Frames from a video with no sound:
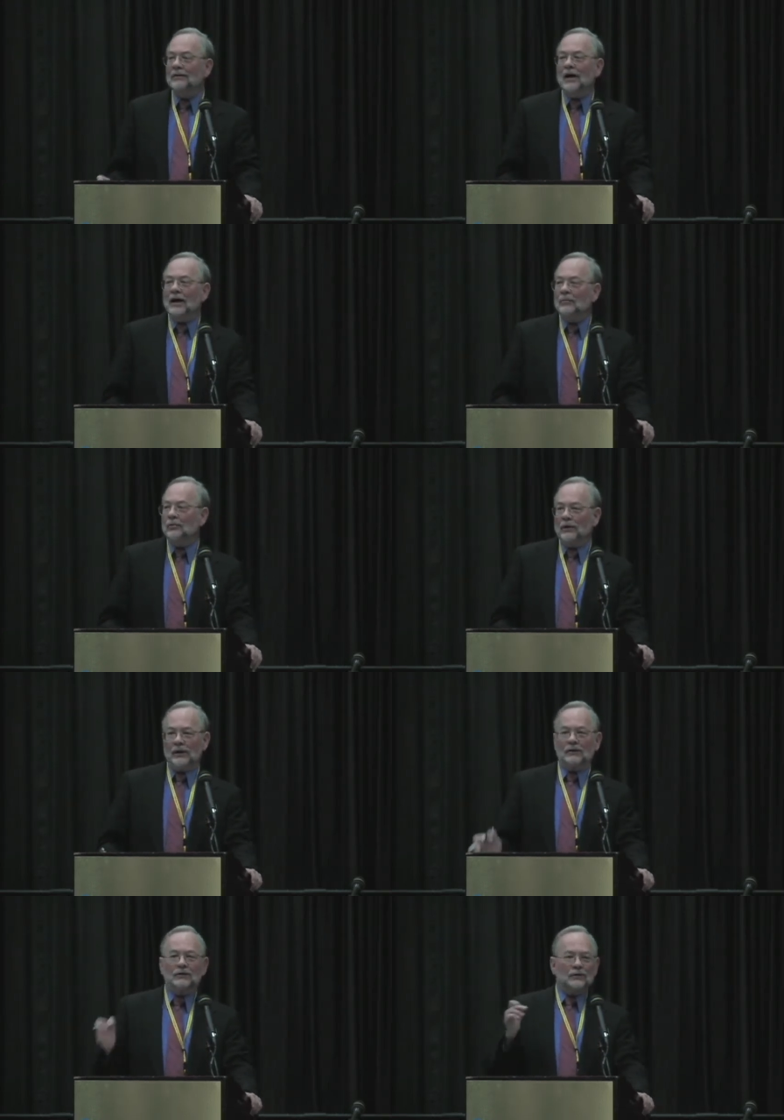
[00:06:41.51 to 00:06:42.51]
I
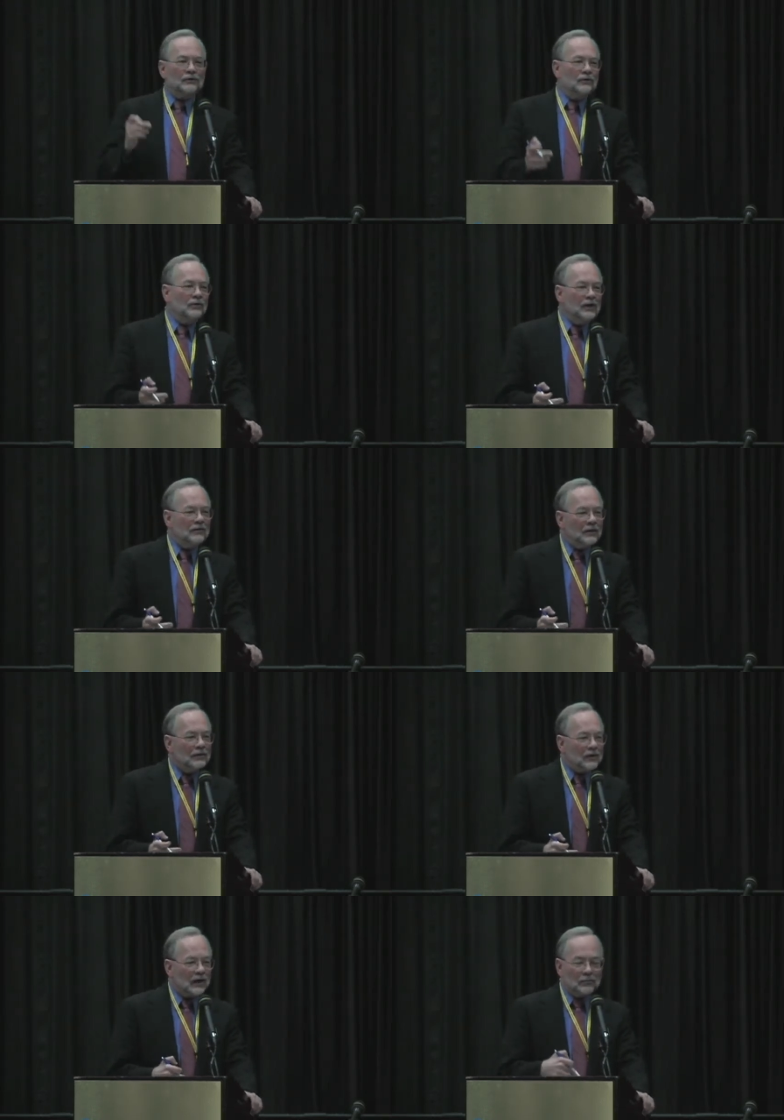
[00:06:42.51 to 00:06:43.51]
complained to Justice
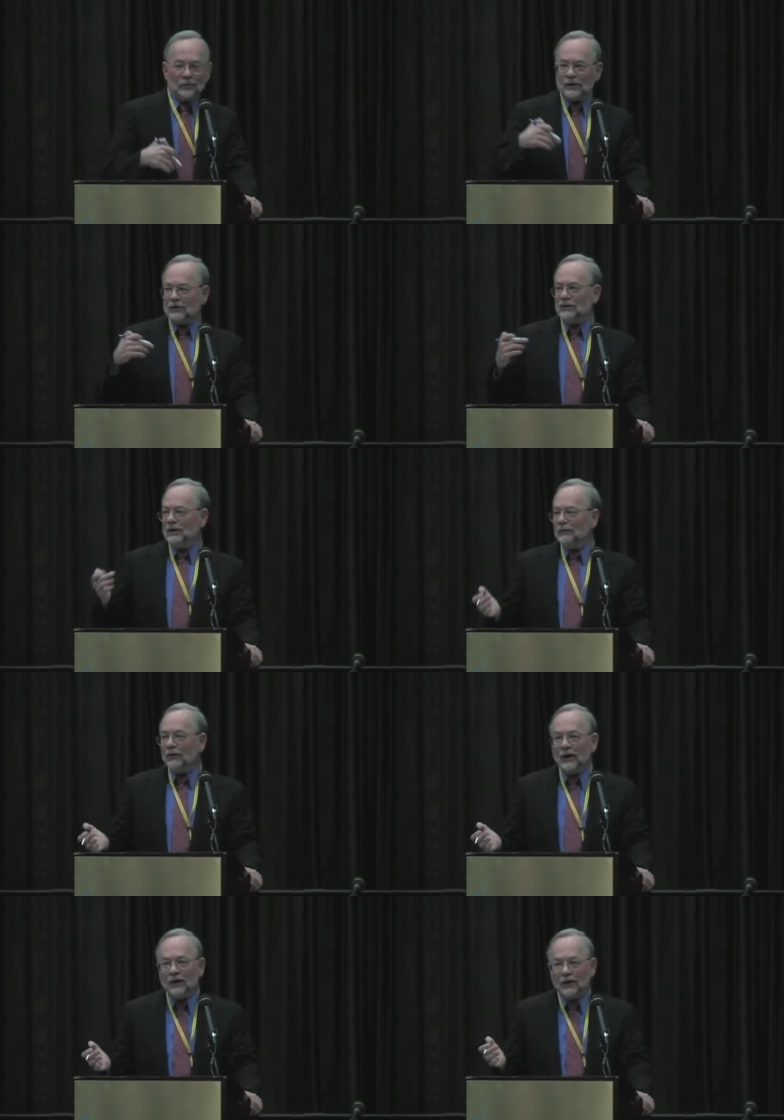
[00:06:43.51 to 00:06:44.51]
Stevens, I complained to Jay
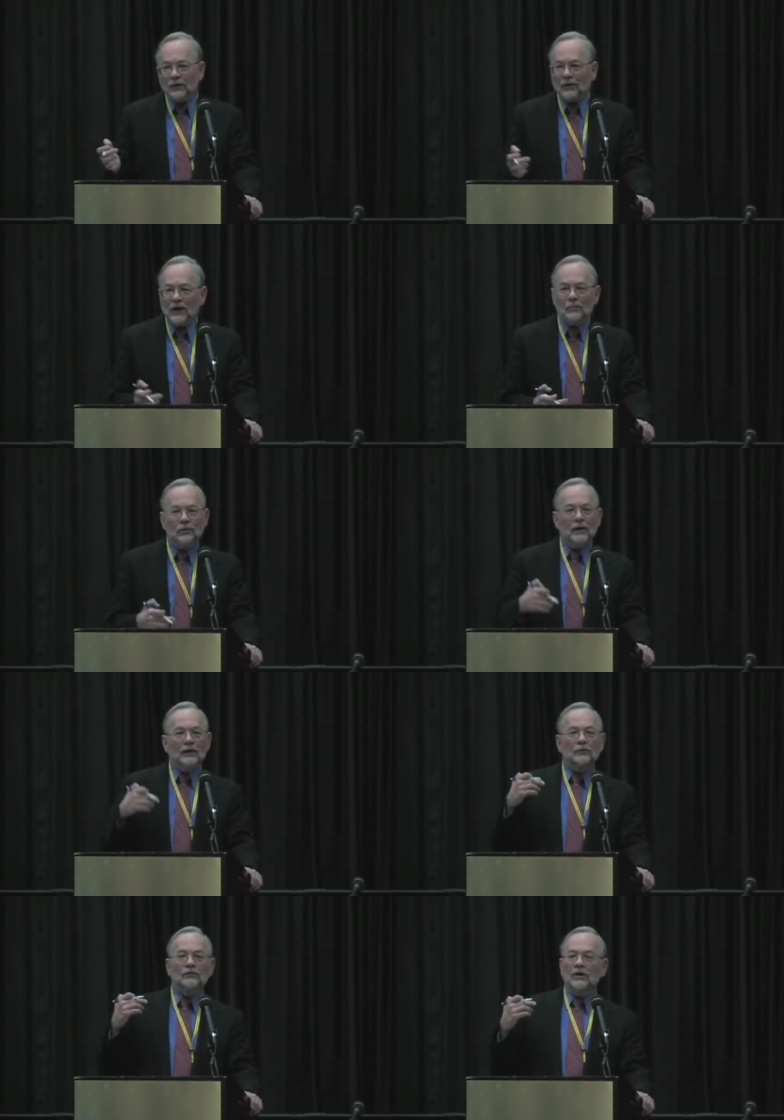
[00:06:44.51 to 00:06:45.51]
Freres, I
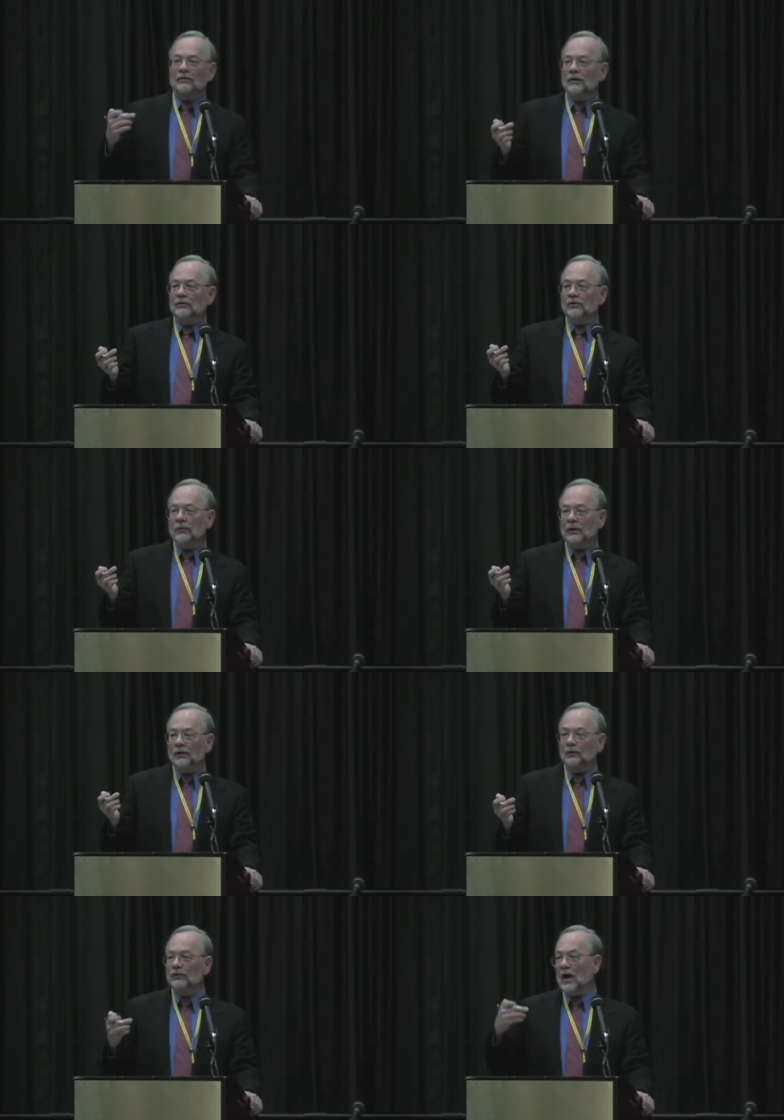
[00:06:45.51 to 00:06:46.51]
complained to Stephanie
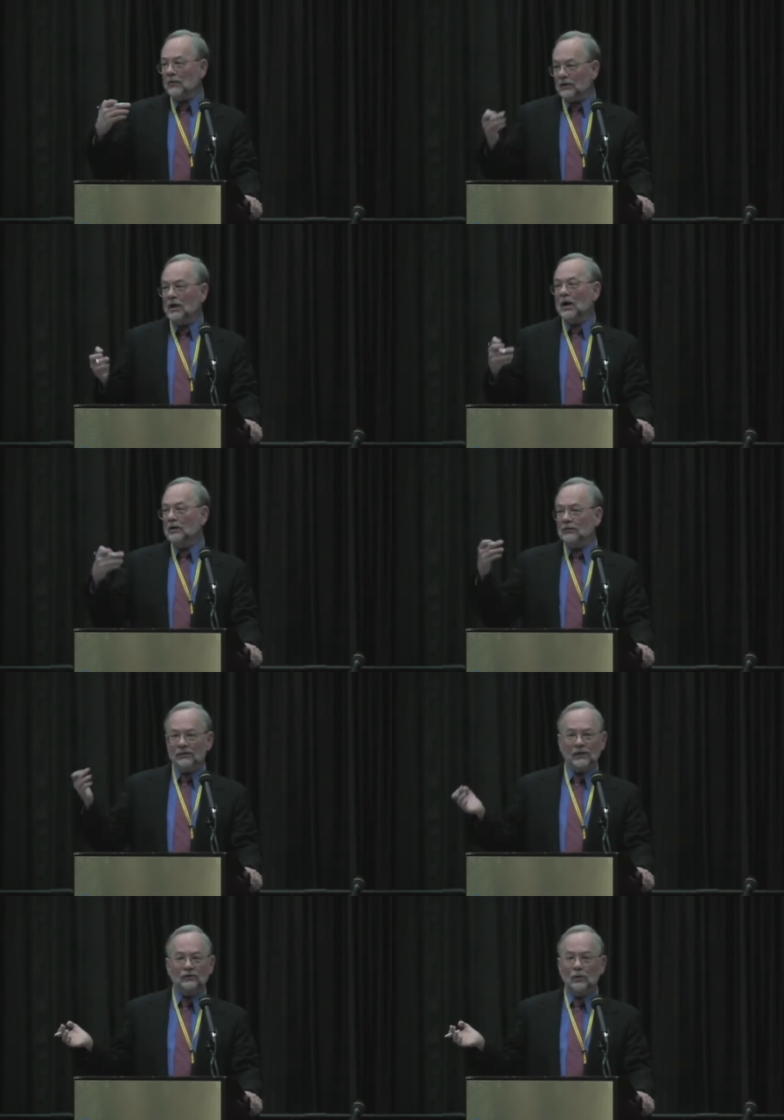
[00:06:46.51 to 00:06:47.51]
Smith, who's now retired and
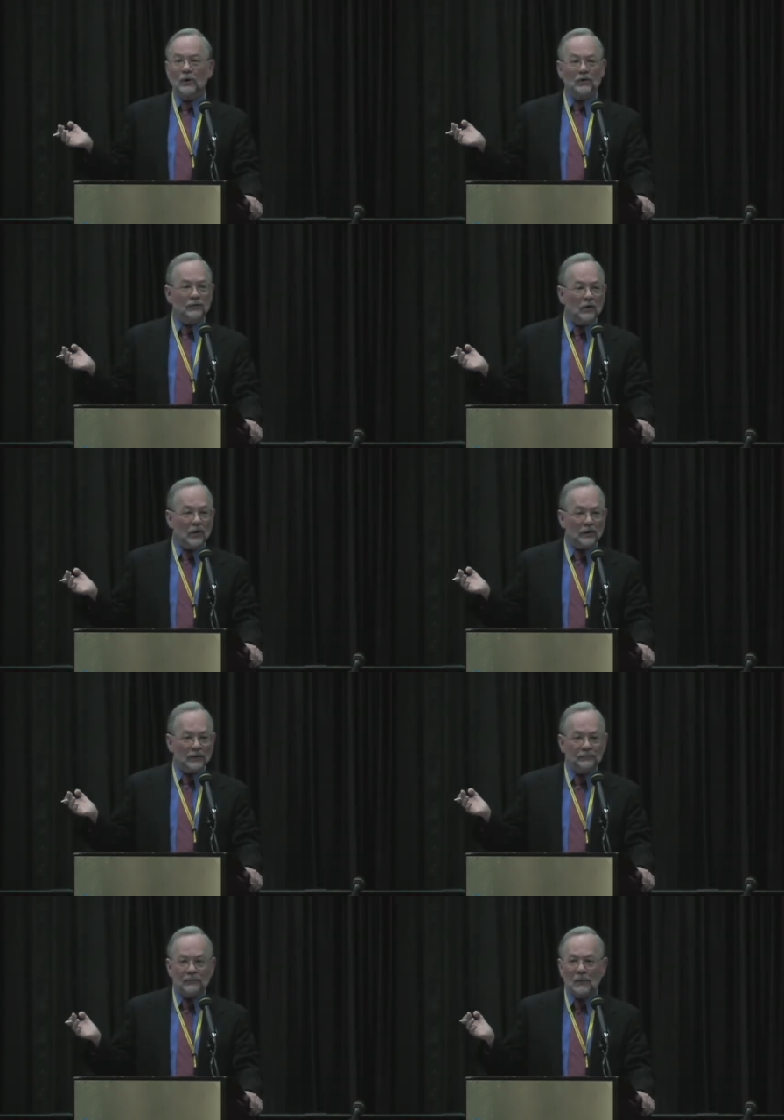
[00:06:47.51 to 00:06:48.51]
living somewhere in Florida,